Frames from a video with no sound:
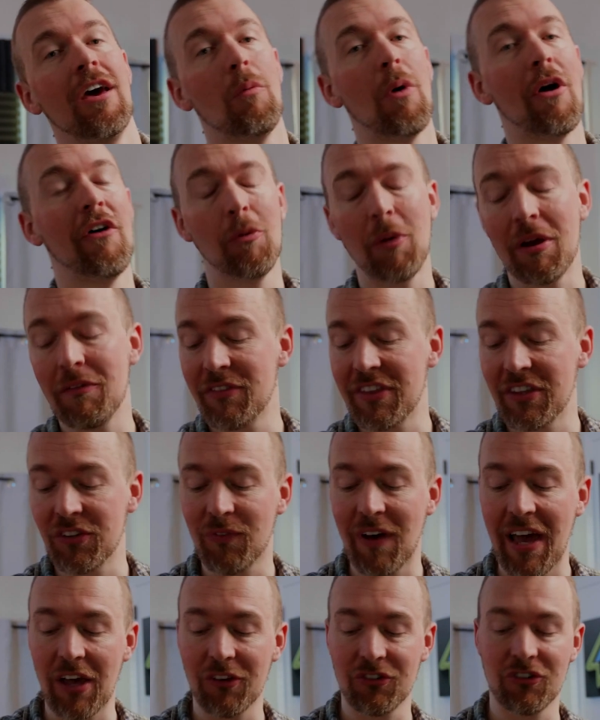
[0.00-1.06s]
While I wait for these
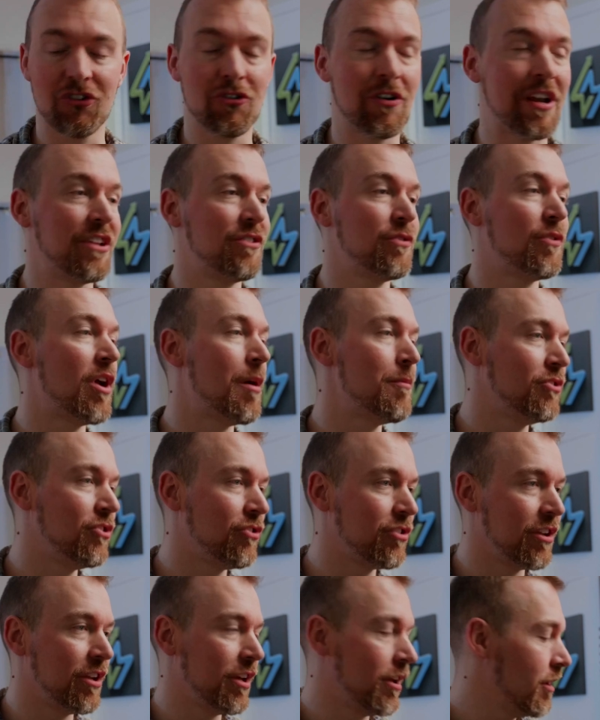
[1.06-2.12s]
files to transfer, I'm
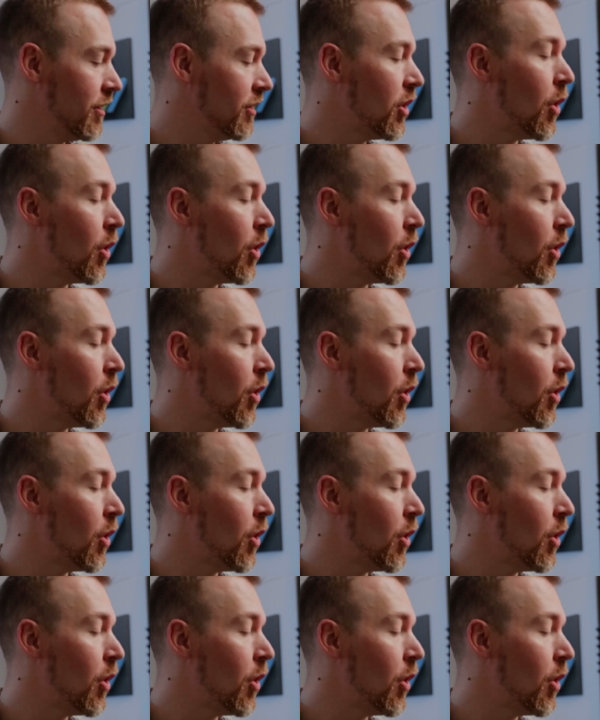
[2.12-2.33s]
just gonna